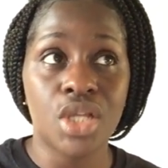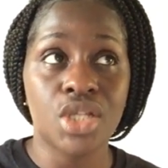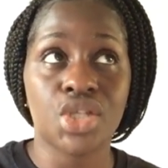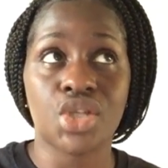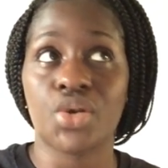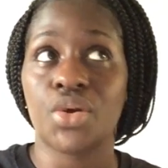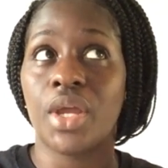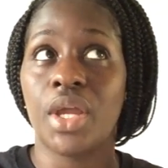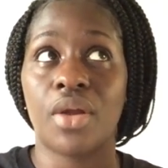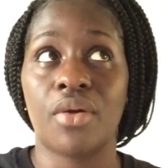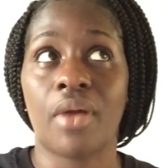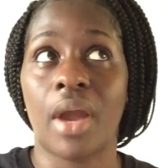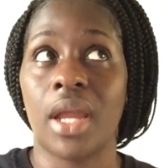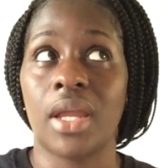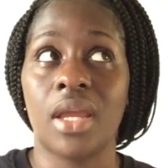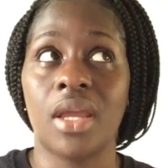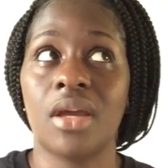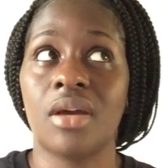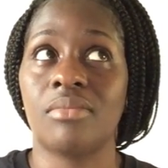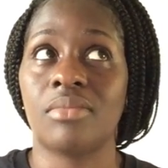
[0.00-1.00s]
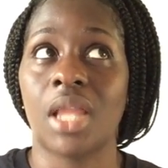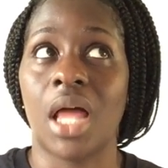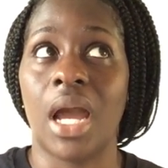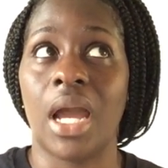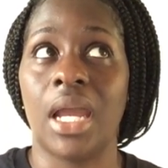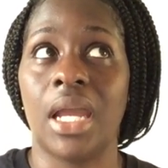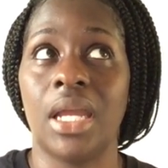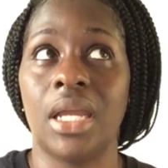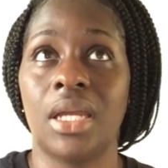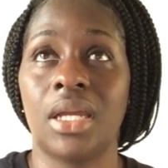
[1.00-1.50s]
So here I am
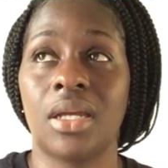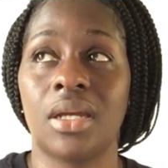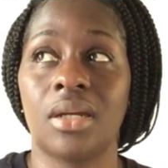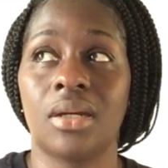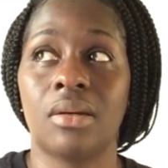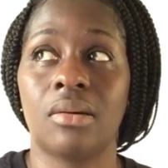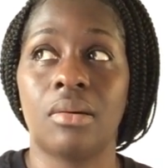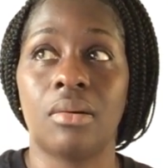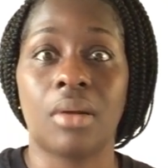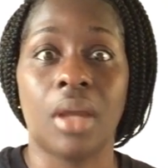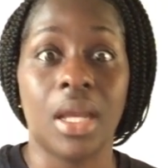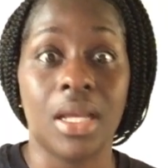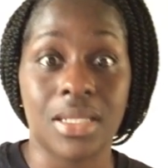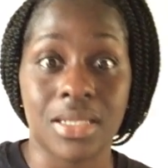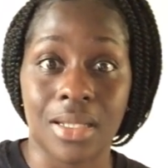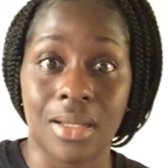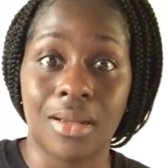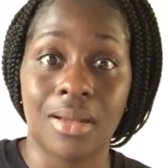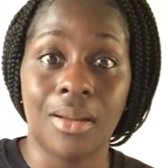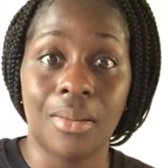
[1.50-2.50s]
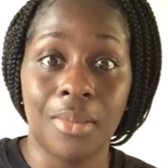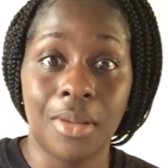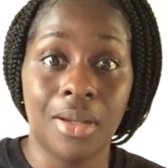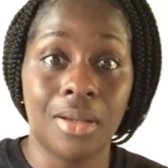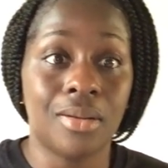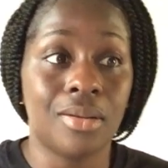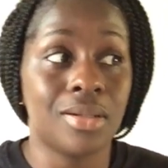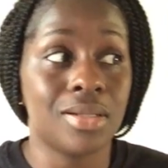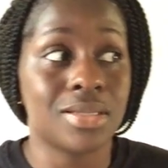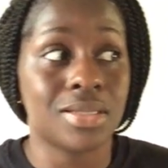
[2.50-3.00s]
like, okay, is it
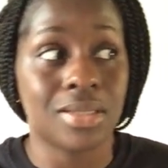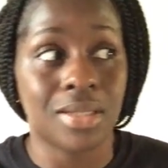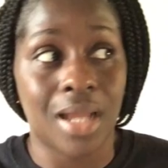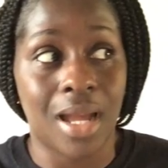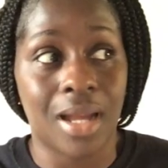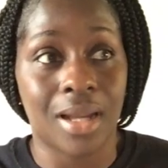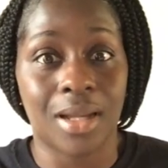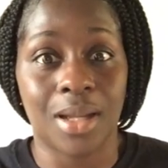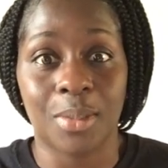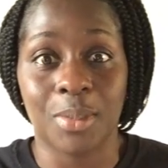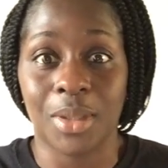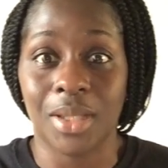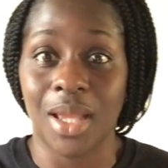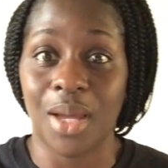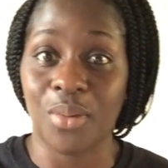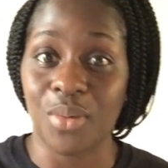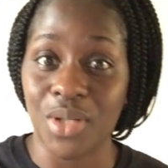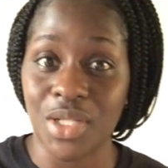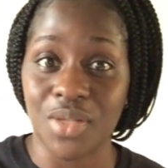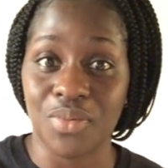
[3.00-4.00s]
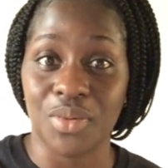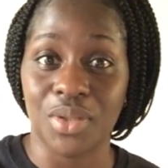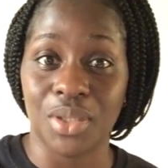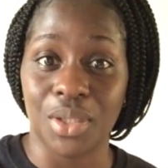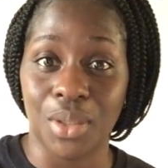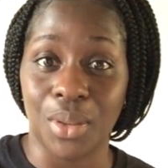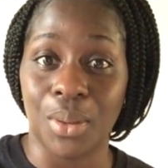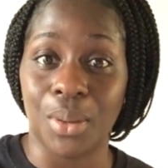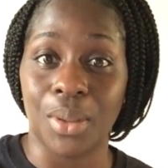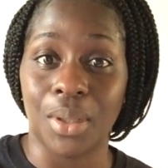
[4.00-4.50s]
coming or is it not coming? Like, what's
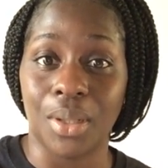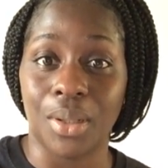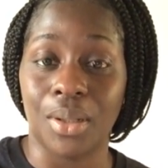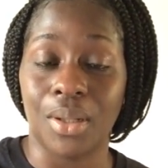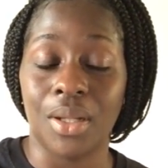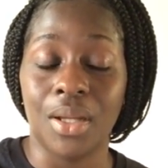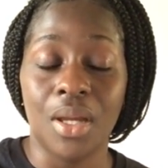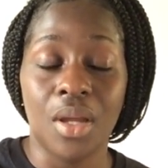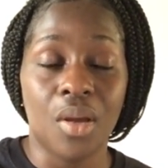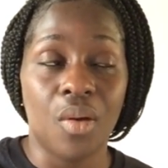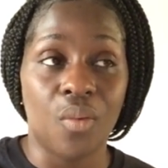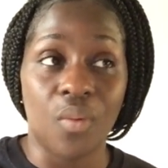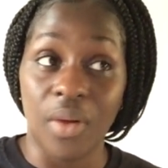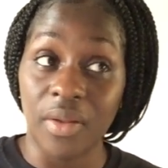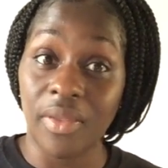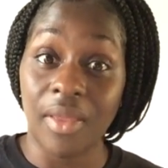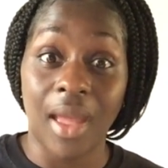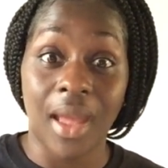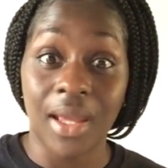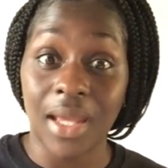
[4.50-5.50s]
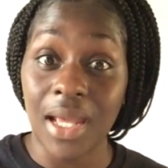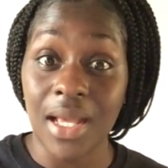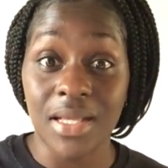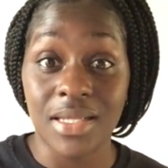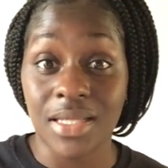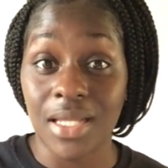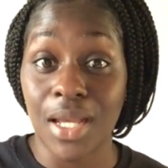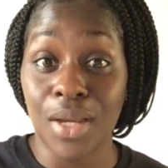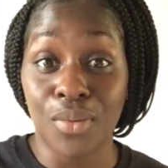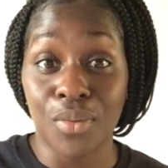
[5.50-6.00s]
really going on? One thing I
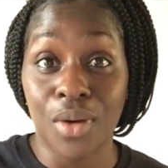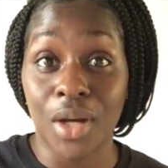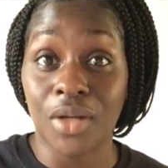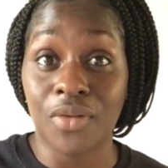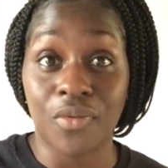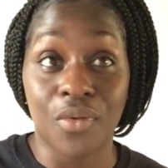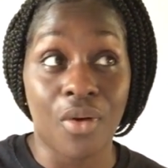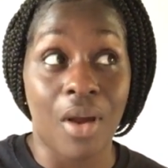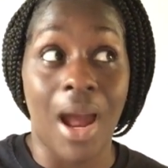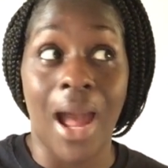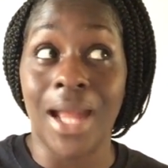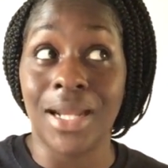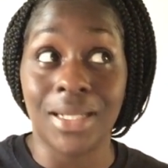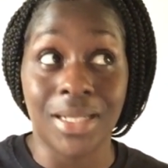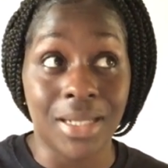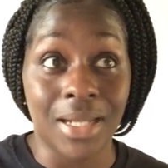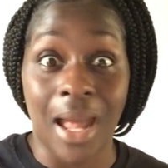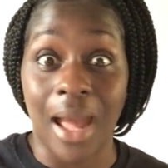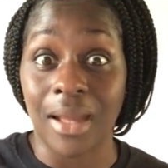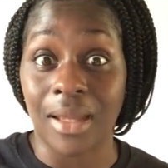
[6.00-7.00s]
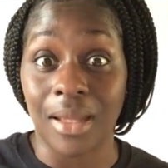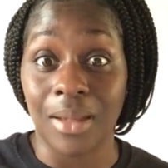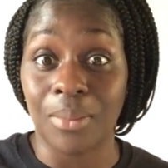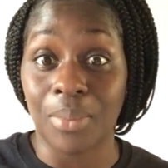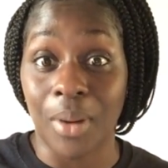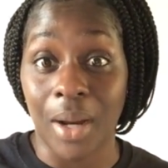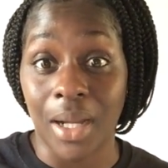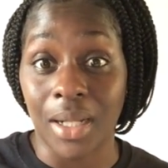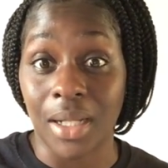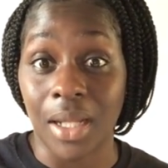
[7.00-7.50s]
can't say it worked for, I did not
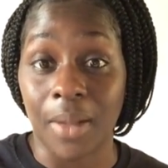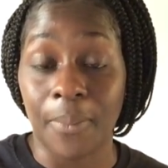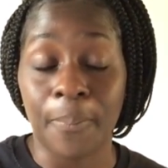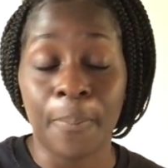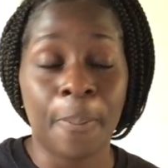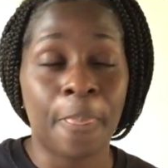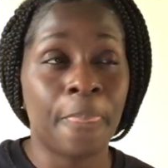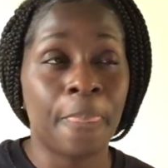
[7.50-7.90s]
get pregnant.